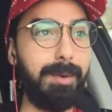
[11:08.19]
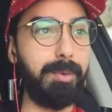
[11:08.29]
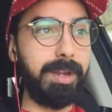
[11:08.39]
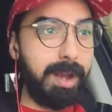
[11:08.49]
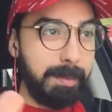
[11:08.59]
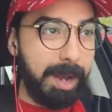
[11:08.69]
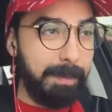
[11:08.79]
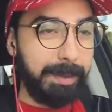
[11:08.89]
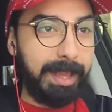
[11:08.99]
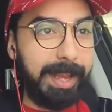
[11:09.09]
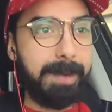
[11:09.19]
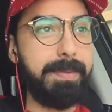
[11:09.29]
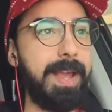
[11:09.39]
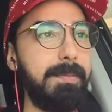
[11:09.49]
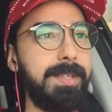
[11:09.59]
and would come up and like I'd
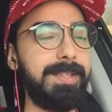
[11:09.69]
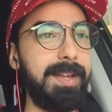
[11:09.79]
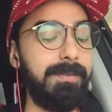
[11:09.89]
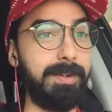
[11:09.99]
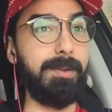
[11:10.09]
pet him and stuff.